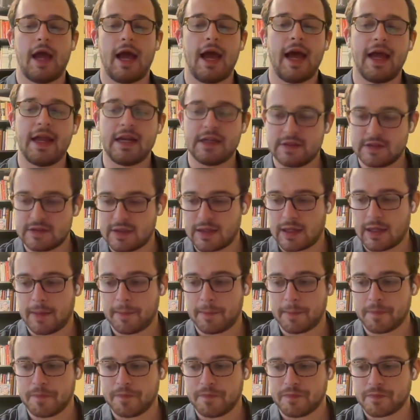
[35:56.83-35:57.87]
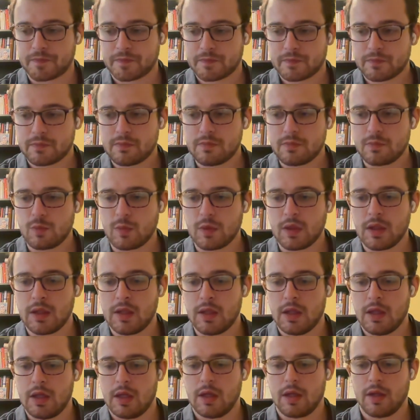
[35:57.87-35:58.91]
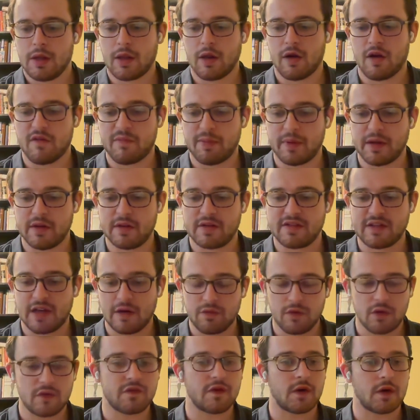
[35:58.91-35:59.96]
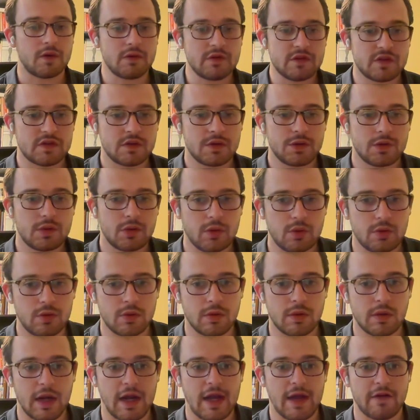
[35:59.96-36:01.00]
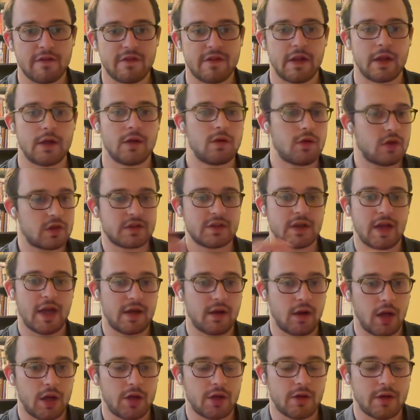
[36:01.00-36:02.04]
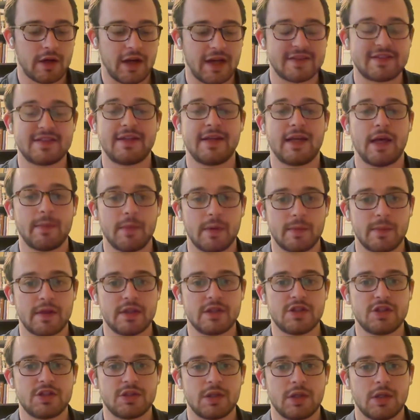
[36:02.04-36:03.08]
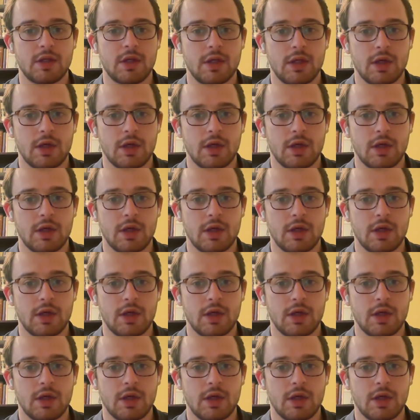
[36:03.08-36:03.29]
and there have been several folks who have then looked at under an SEM image